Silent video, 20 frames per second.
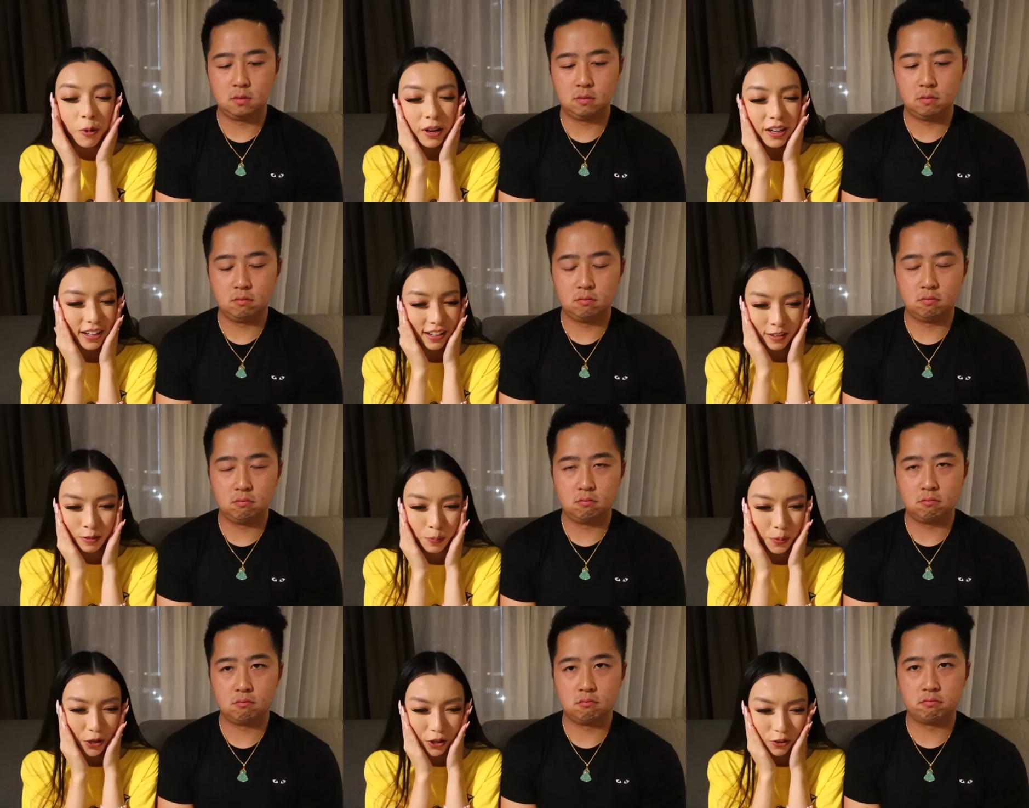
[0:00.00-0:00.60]
Speaker 1: want to
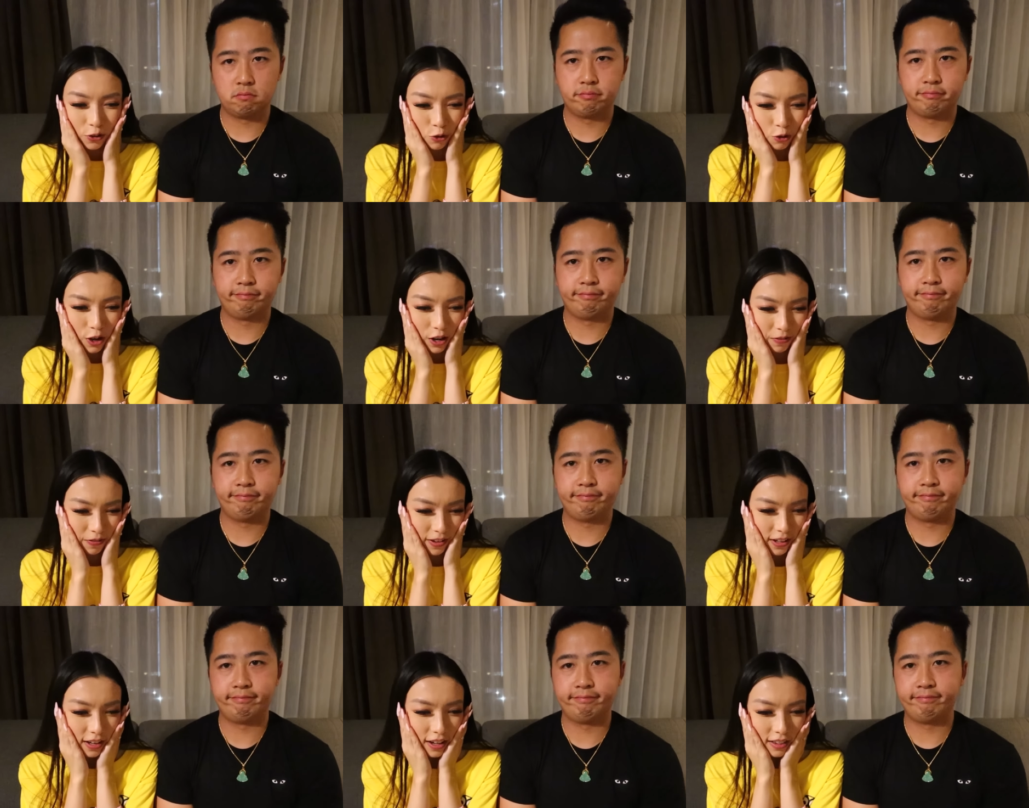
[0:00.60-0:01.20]
experience
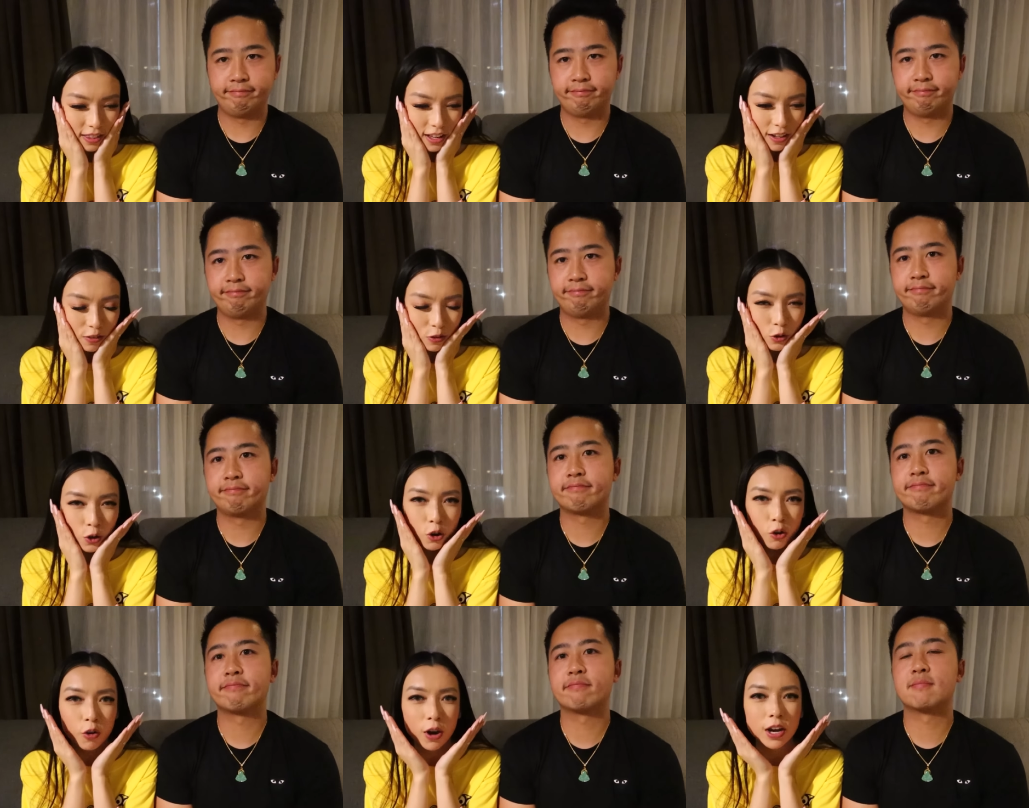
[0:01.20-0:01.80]
traffic like that.
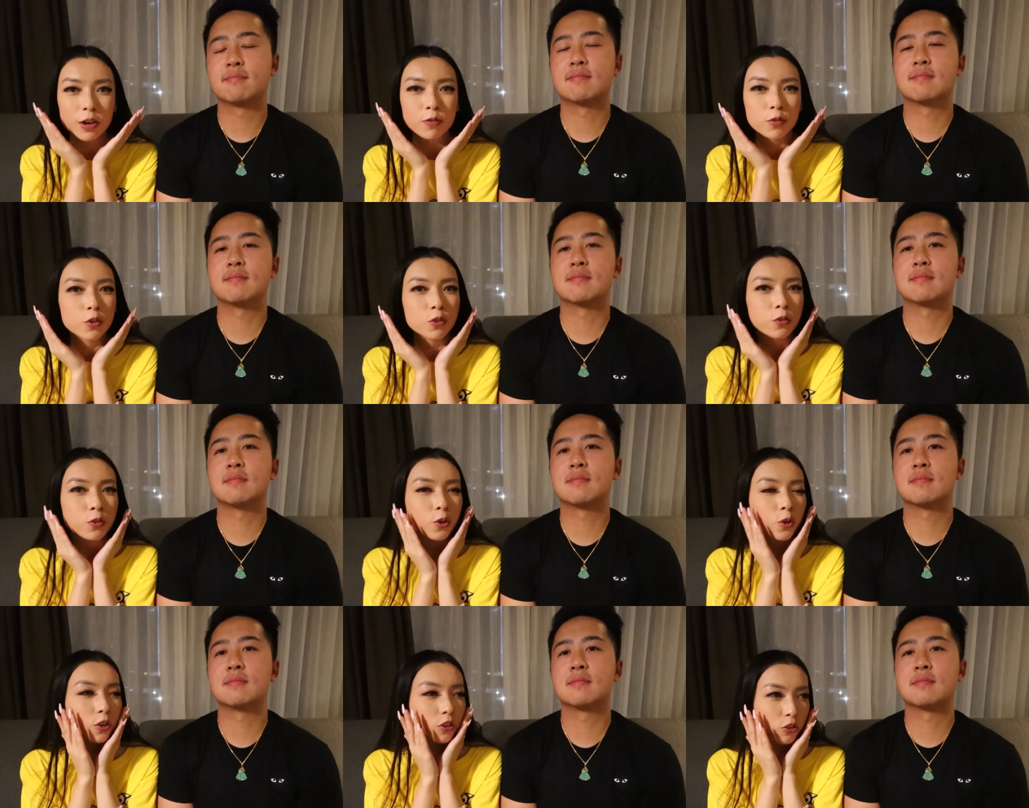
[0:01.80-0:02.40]
So grateful
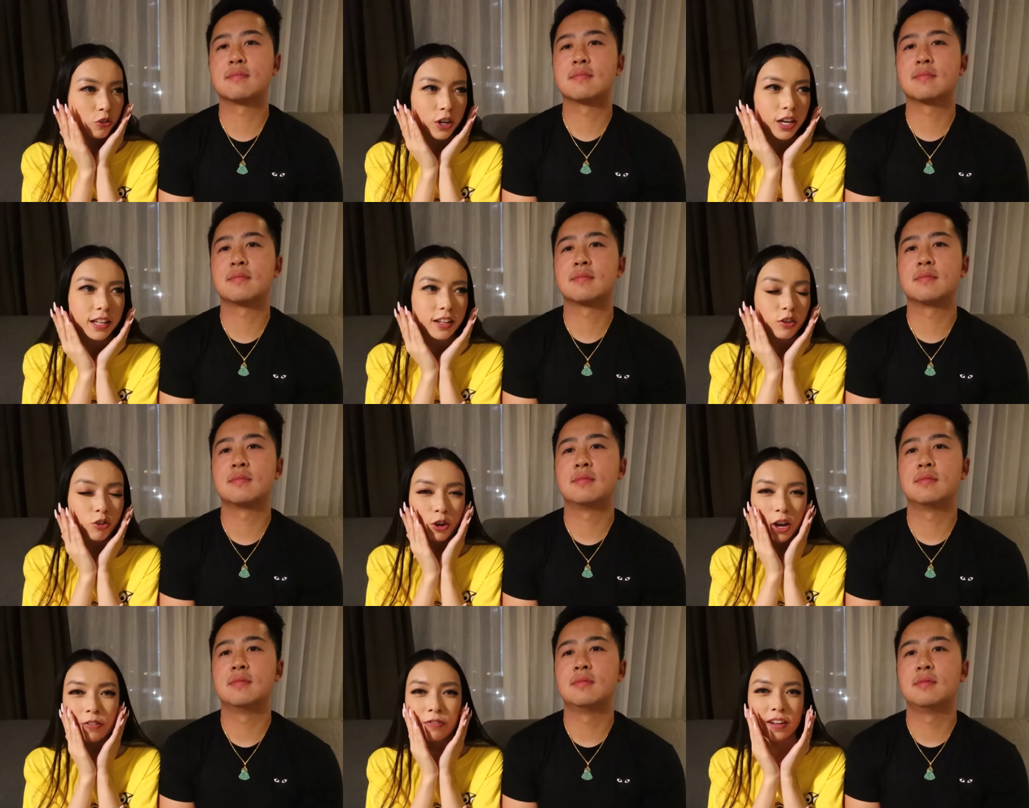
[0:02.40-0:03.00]
for
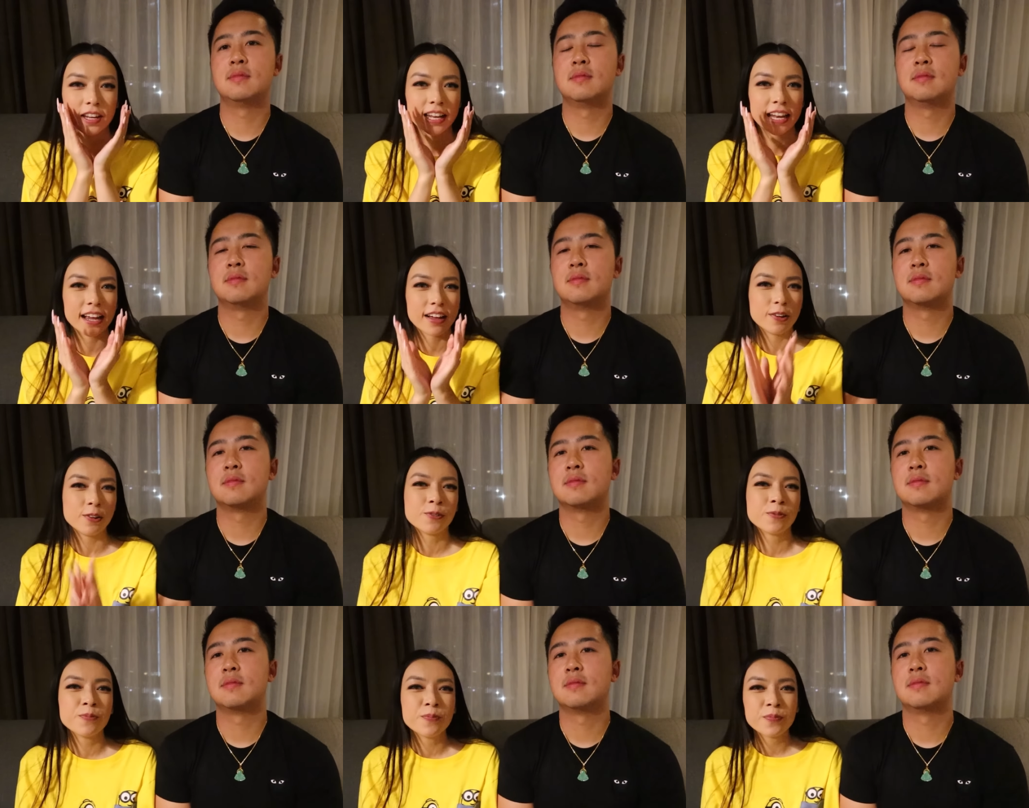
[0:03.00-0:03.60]
Australia traffic
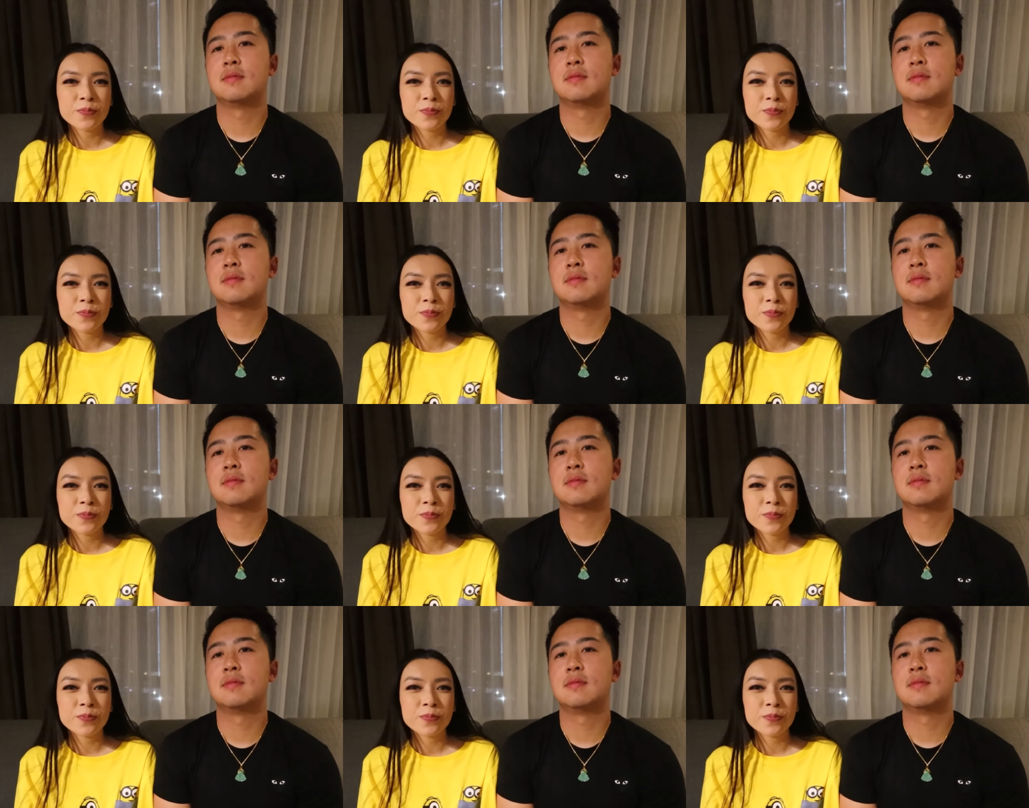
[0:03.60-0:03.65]
now.